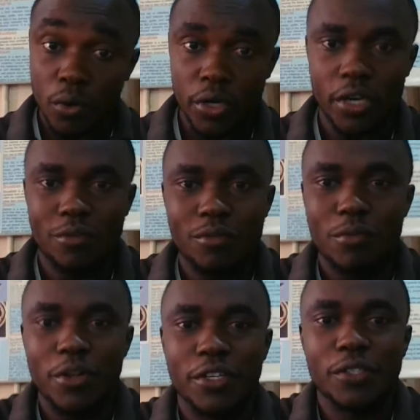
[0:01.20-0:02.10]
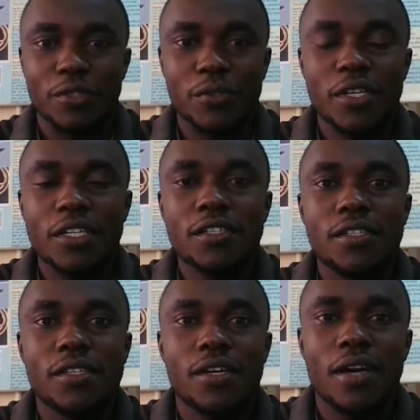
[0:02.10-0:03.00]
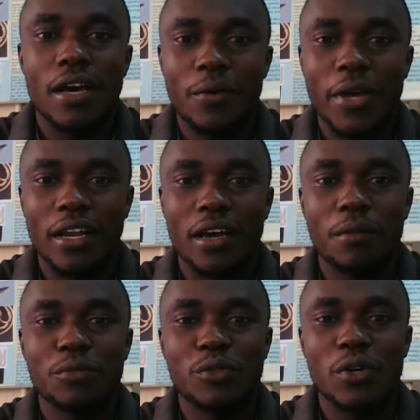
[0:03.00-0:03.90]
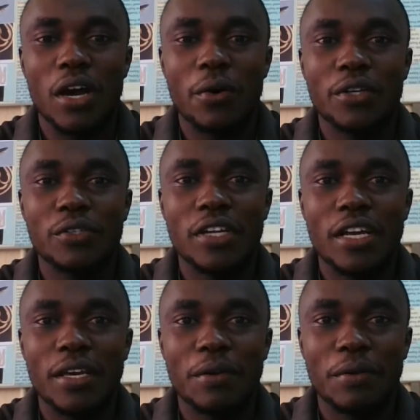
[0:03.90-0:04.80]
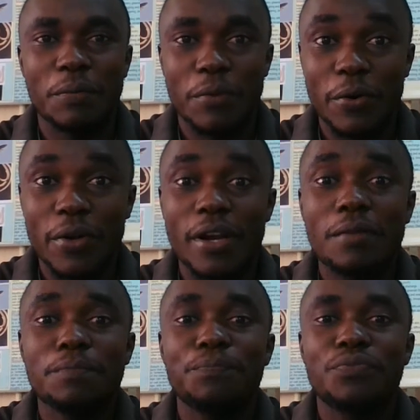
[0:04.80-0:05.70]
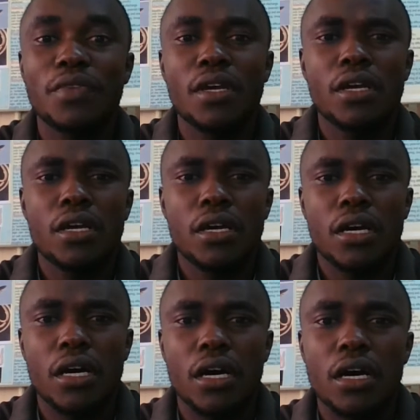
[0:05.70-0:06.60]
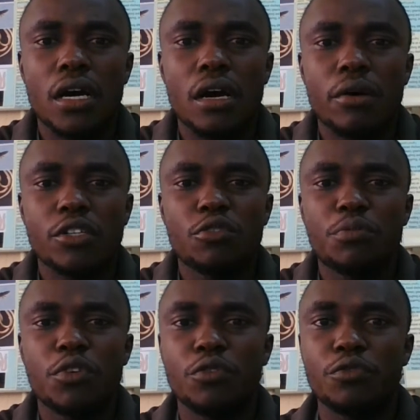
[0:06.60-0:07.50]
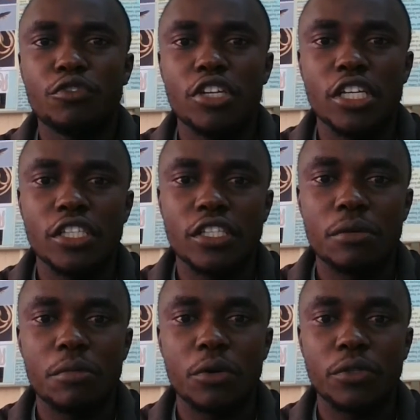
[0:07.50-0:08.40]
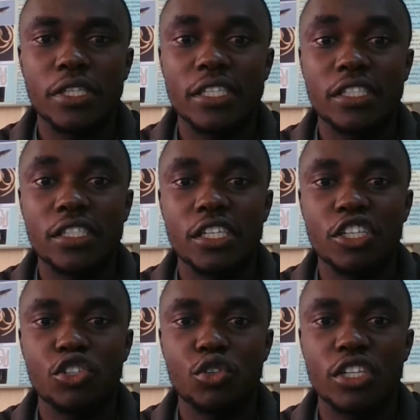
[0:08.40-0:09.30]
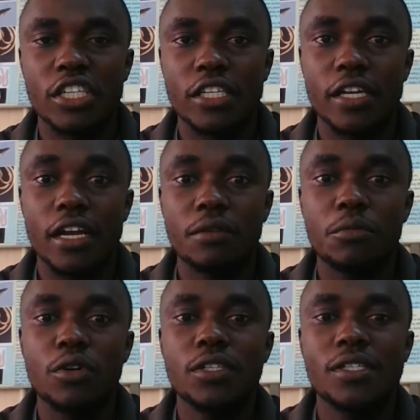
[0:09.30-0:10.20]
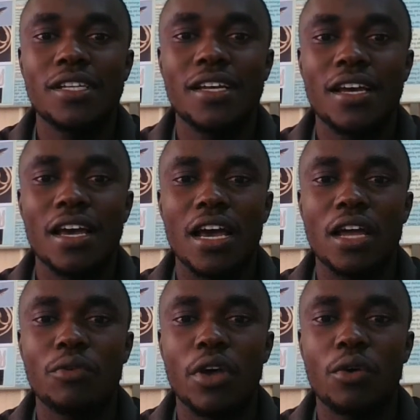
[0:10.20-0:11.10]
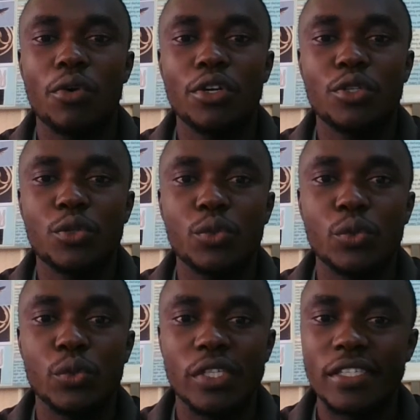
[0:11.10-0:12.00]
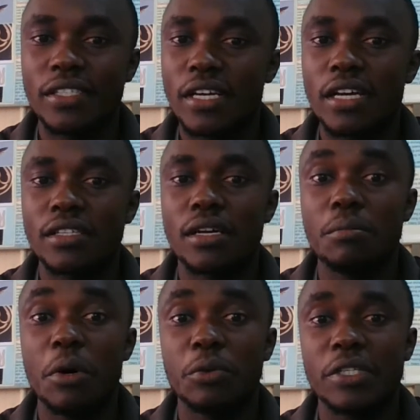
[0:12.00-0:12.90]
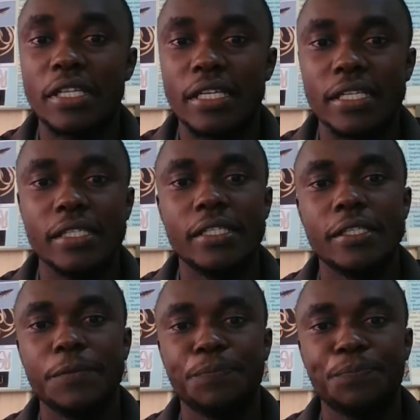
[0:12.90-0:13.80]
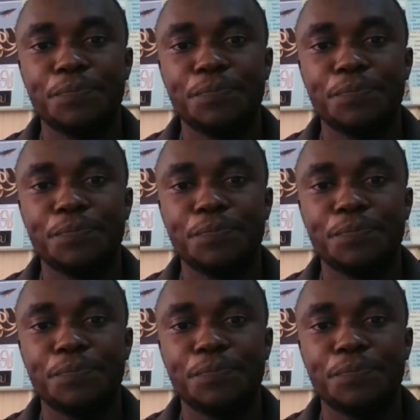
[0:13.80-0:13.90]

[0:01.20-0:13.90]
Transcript: Okay, good morning, students. Welcome to our today program. Our topic of today is about excretion in animals, and we are going to discuss about the kidney.